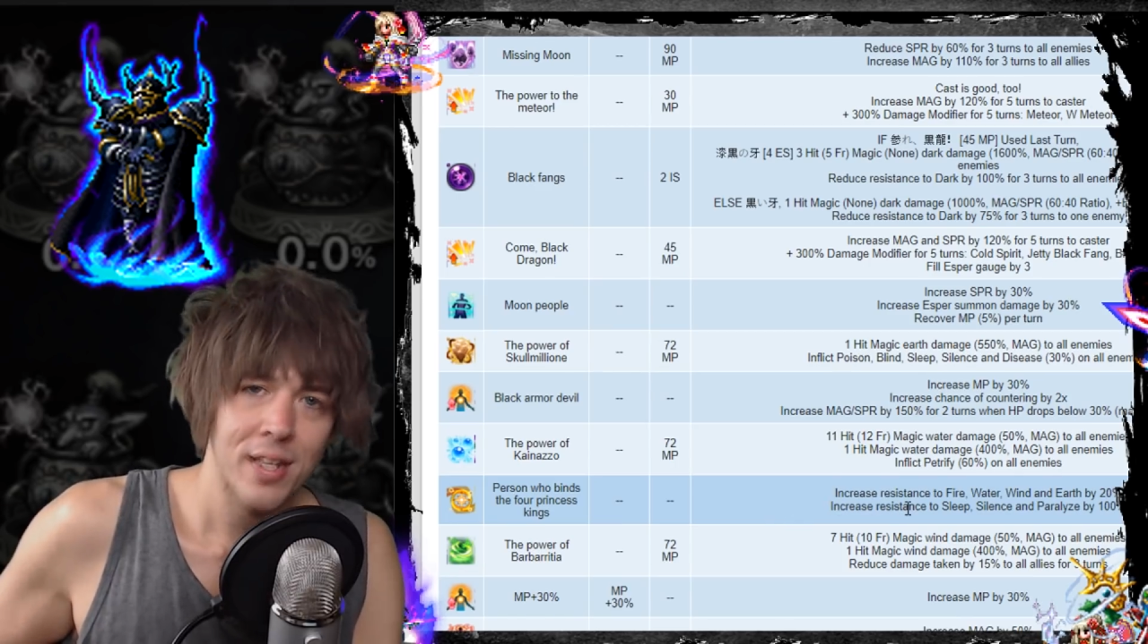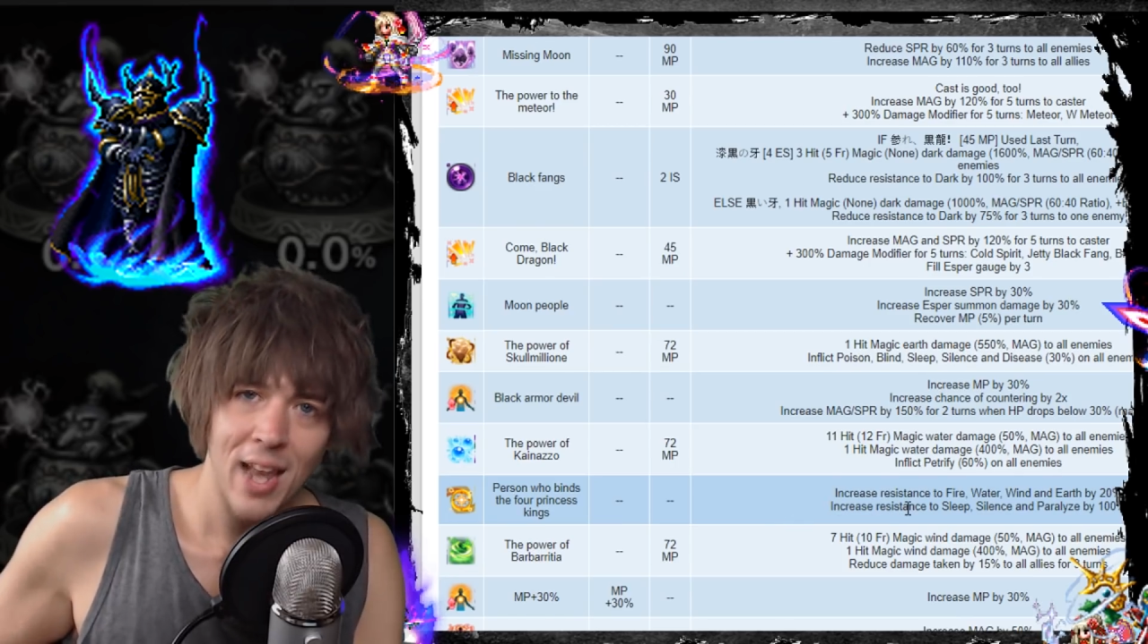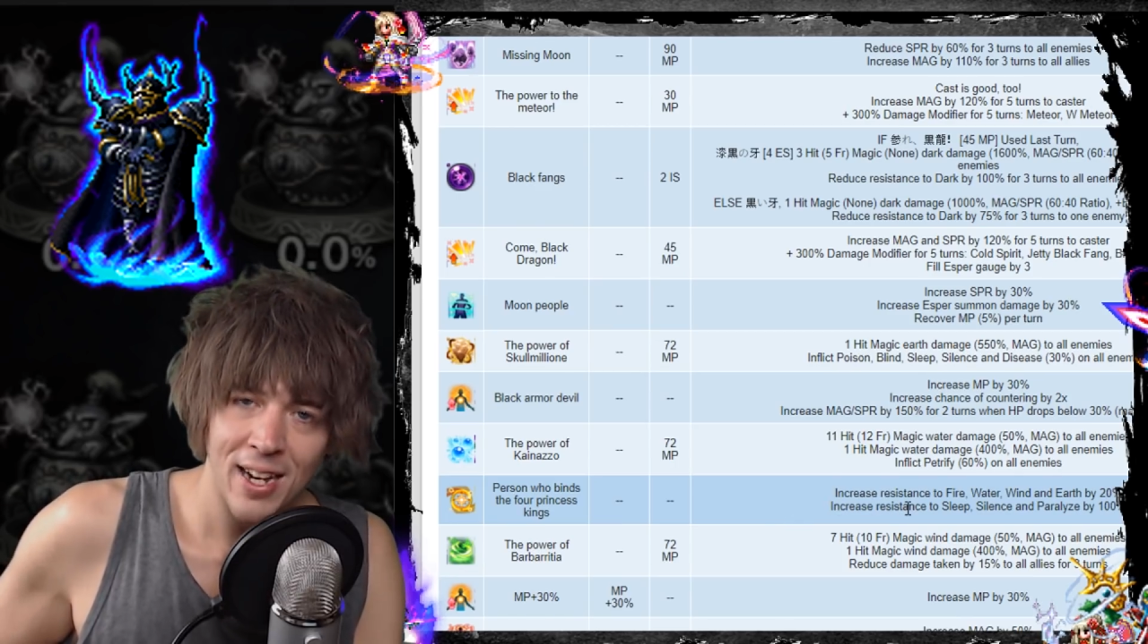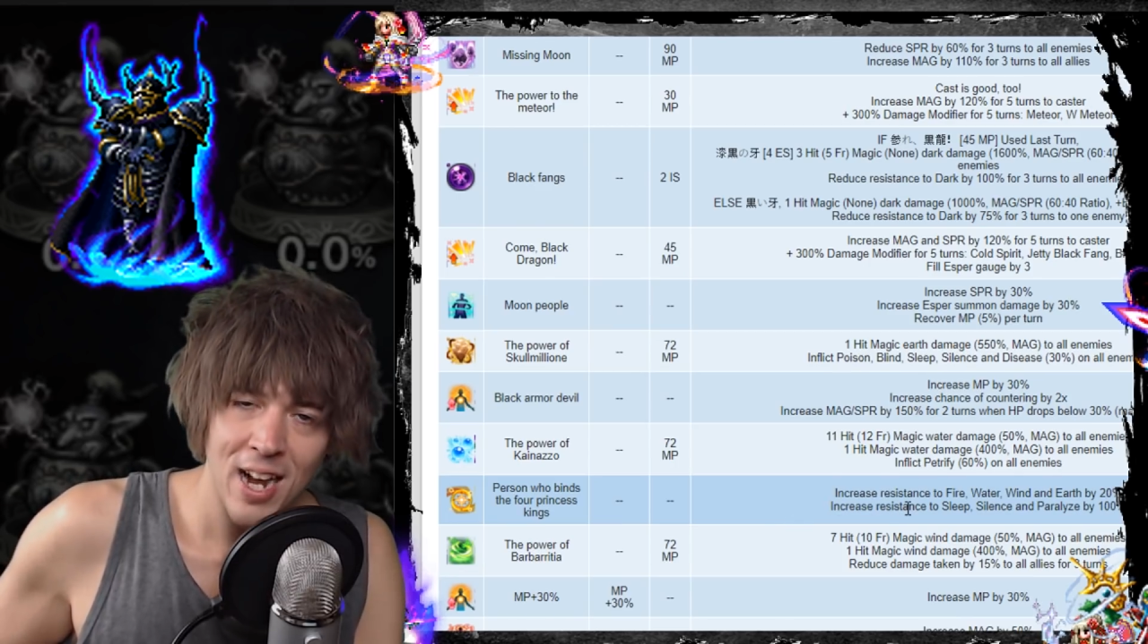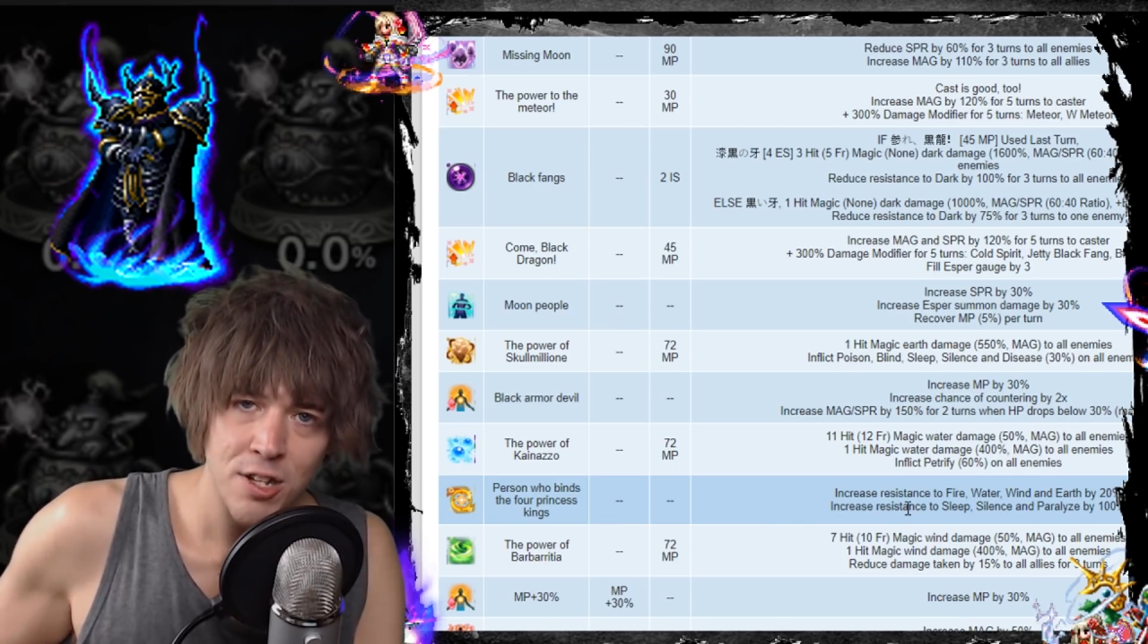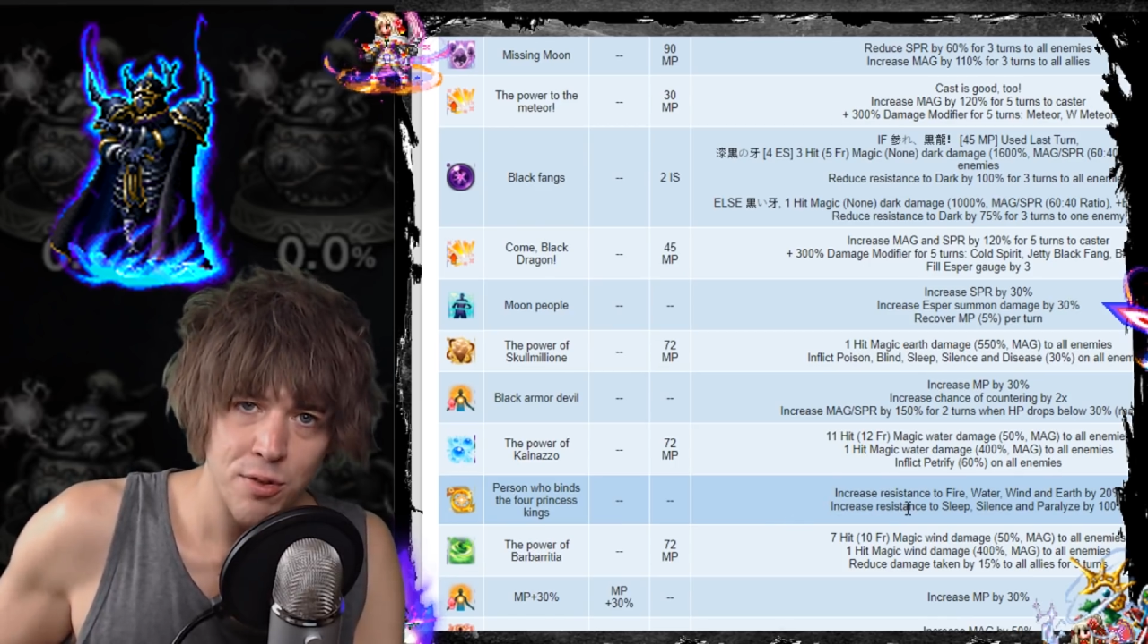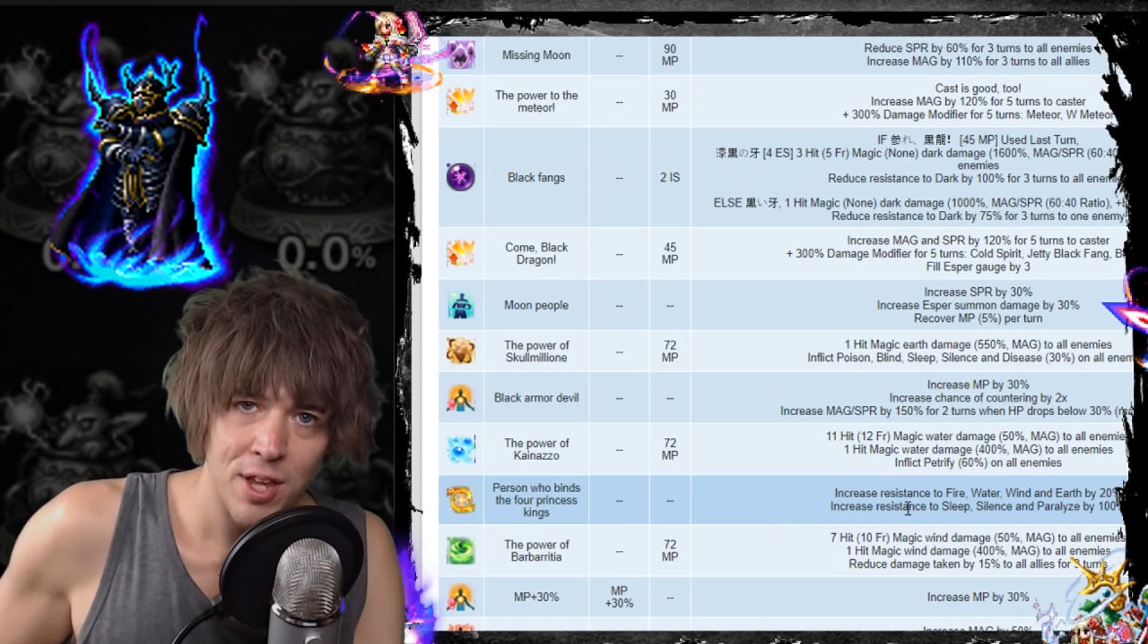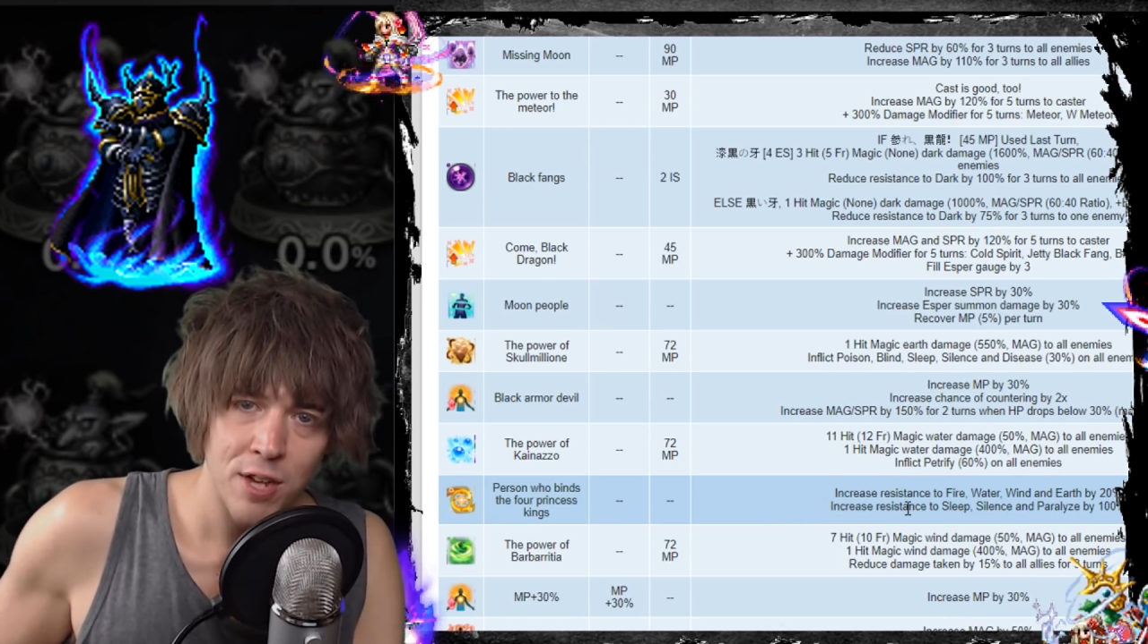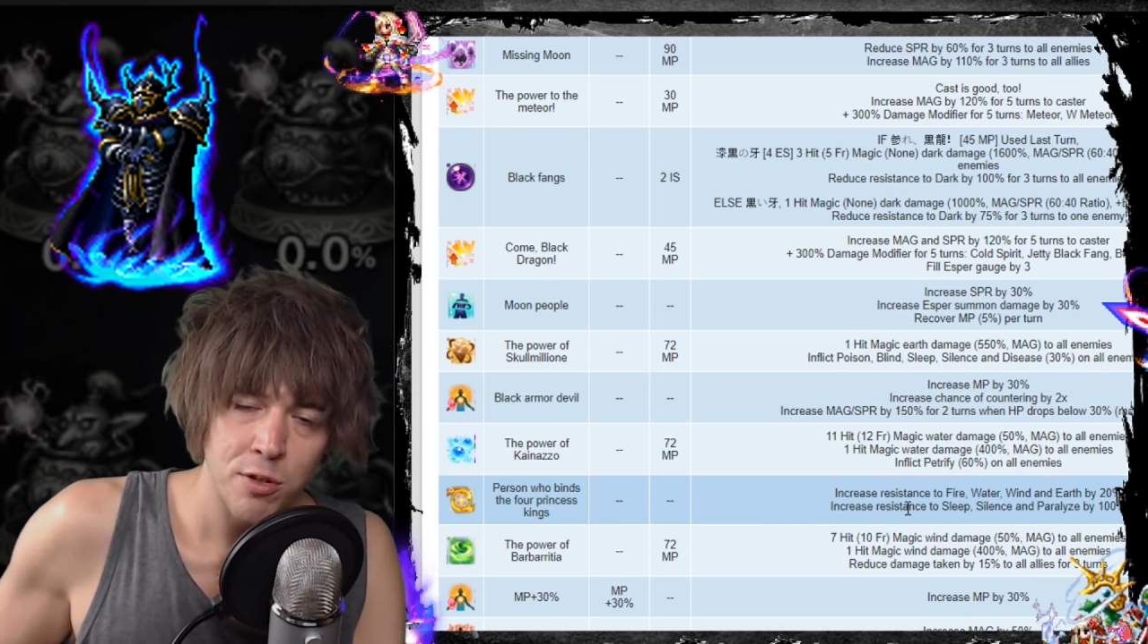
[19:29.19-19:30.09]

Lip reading: Cagnazzo thing,